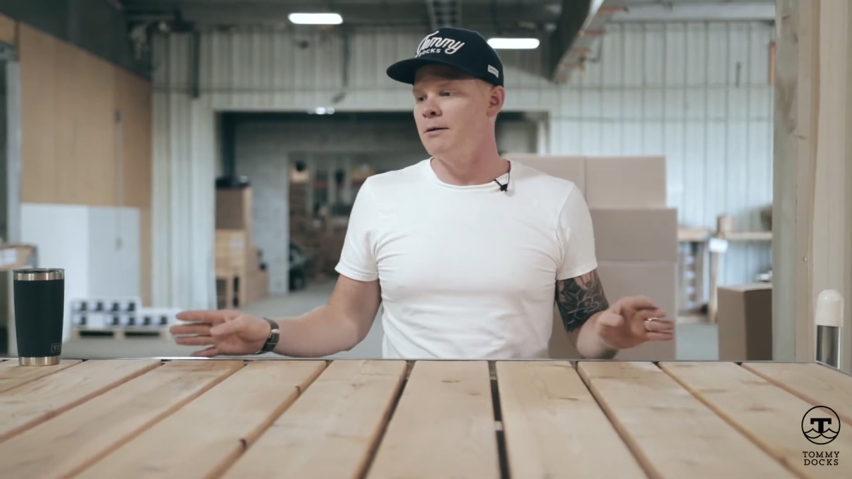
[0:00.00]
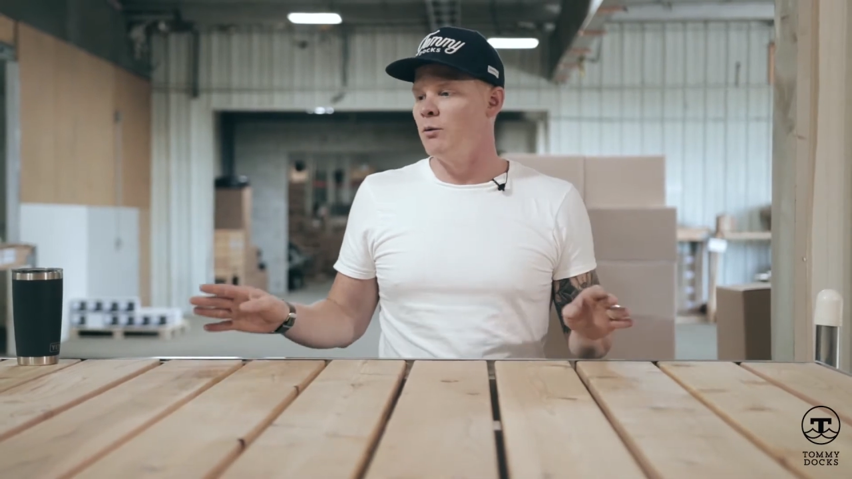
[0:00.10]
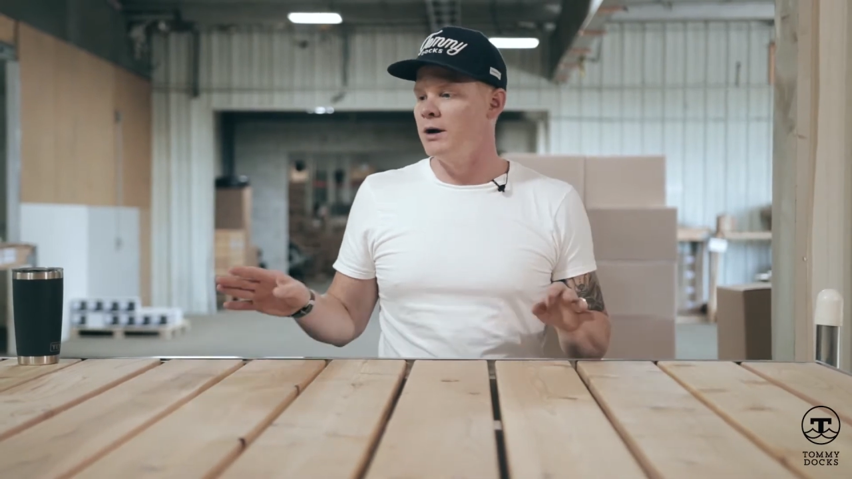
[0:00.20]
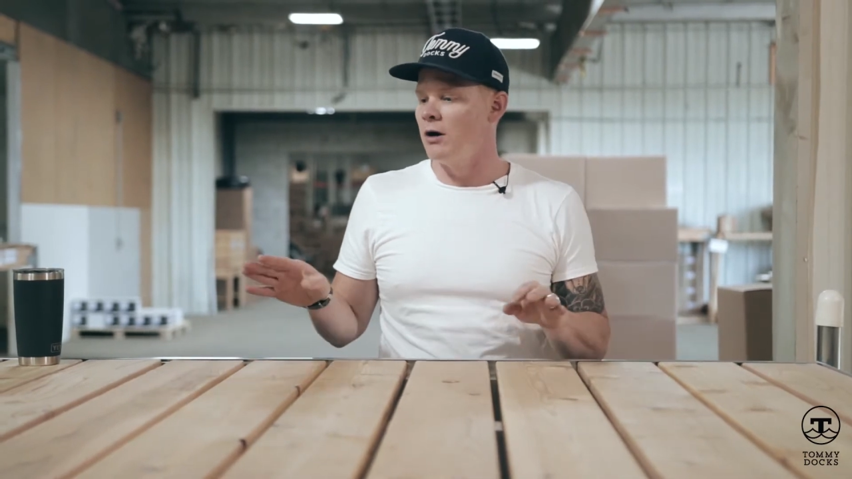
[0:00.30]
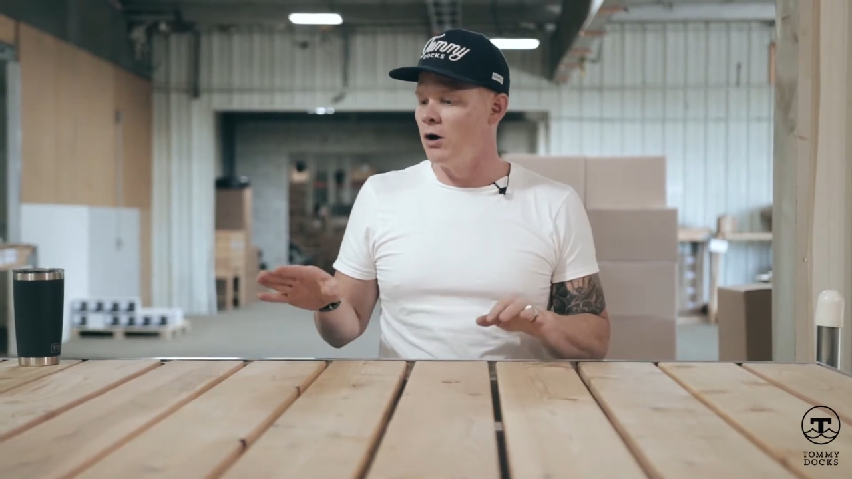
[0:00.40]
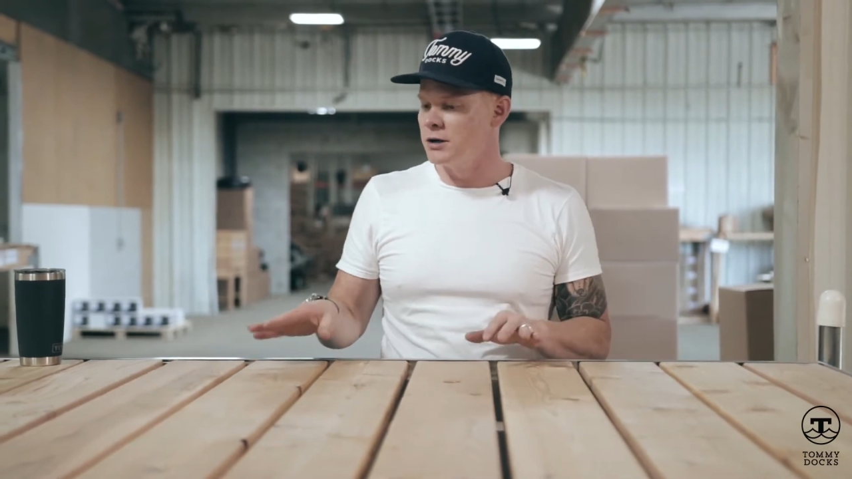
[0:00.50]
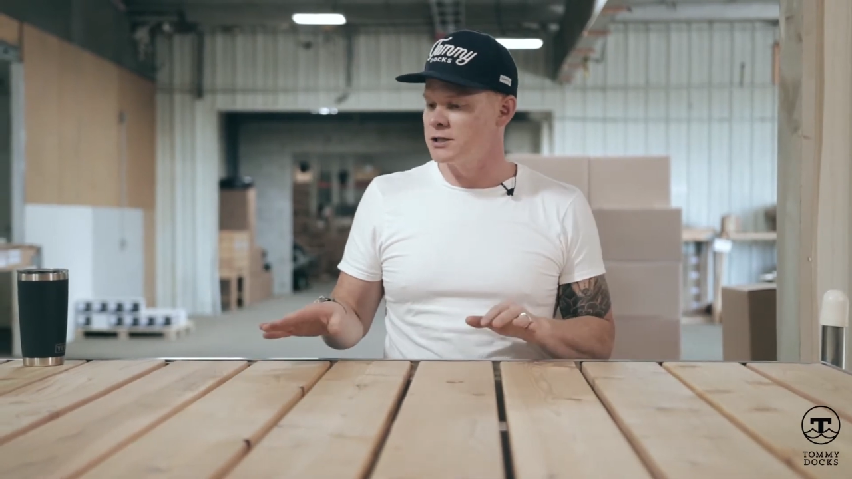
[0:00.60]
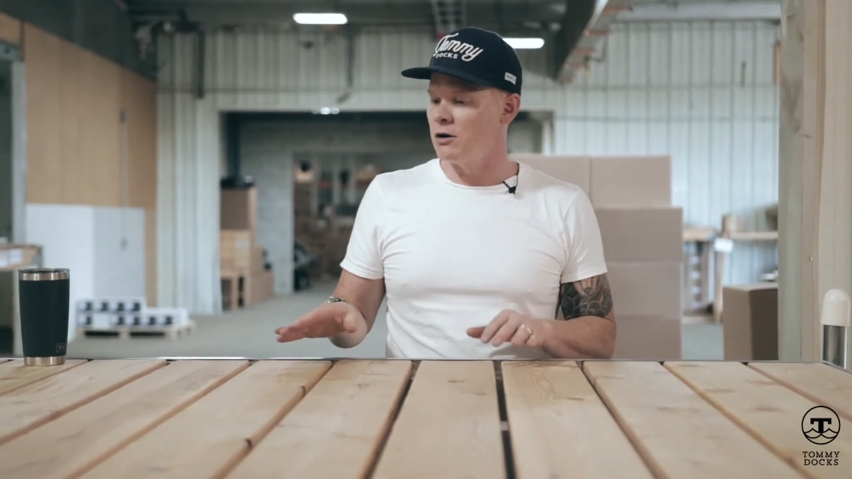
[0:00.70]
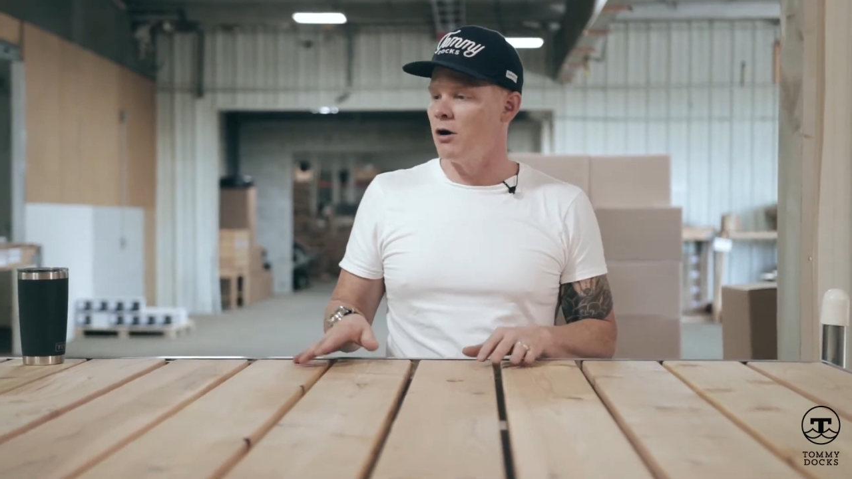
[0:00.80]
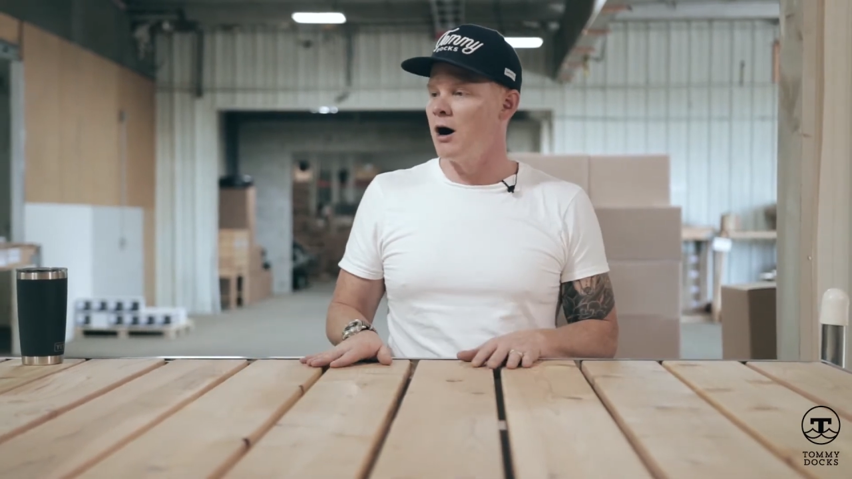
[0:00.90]
We
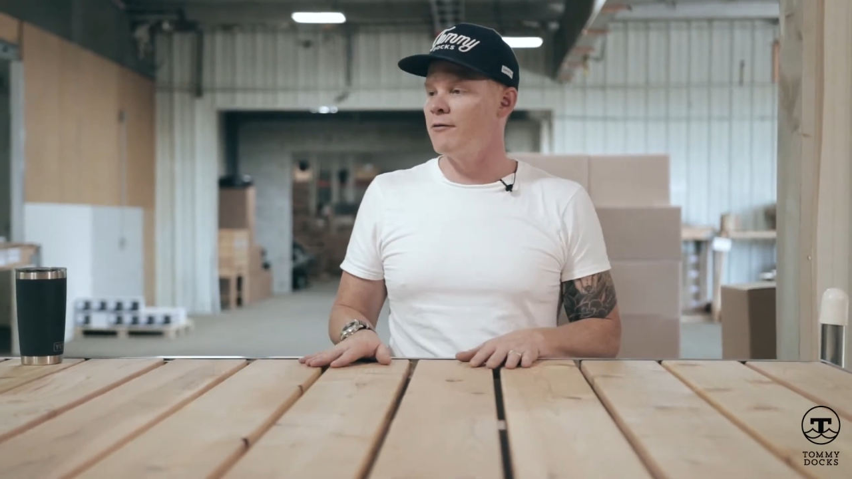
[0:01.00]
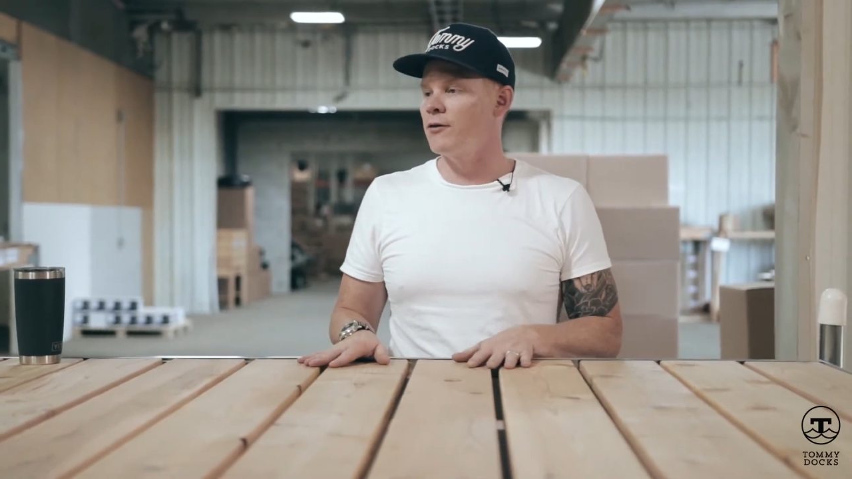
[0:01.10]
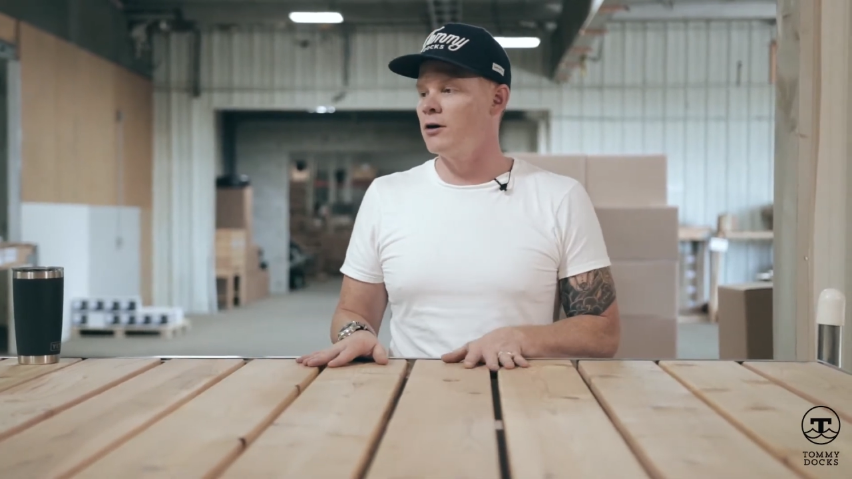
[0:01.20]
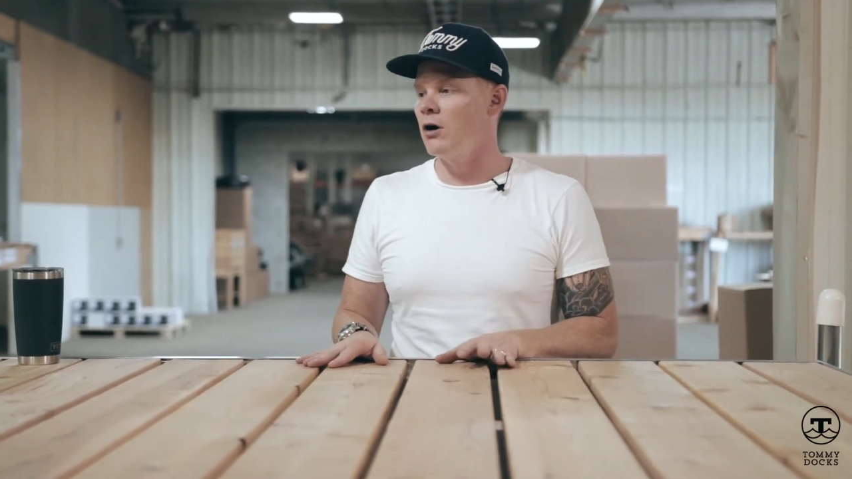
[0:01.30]
also offer an